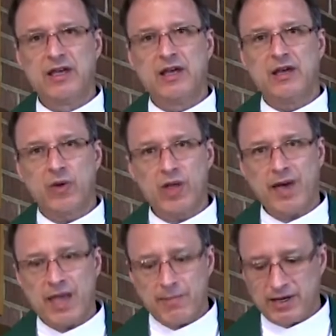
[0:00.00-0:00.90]
we
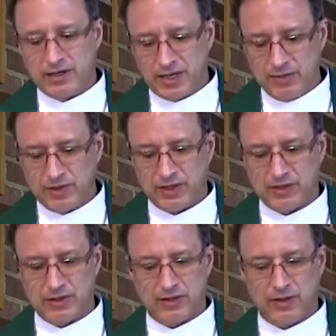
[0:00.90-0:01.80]
may be tempted
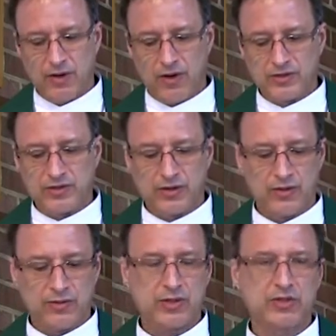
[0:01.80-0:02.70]
also
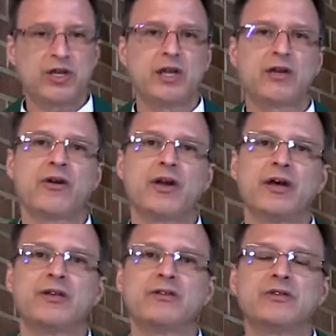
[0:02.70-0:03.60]
to shake our
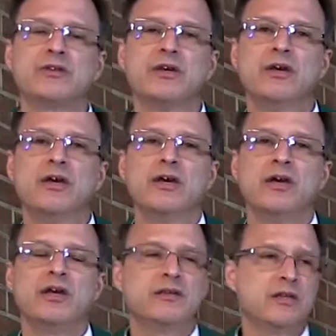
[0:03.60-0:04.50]
heads
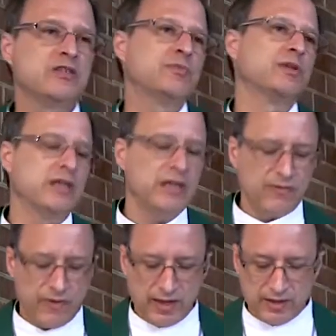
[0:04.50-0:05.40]
in disbelief
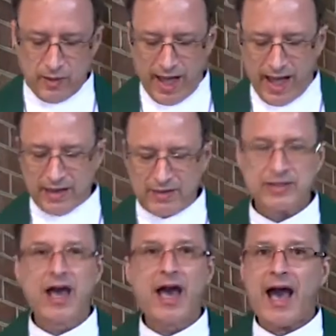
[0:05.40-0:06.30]
and to ask,
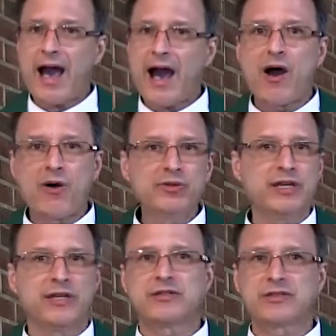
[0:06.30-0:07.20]
how
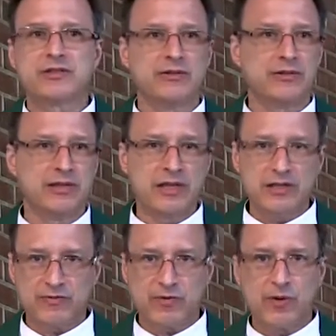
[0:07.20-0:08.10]
dense could
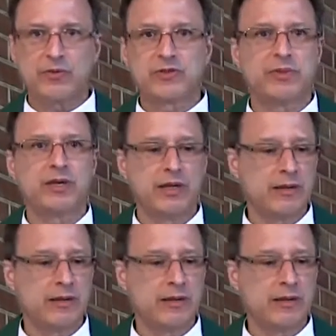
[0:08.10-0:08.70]
these folks be?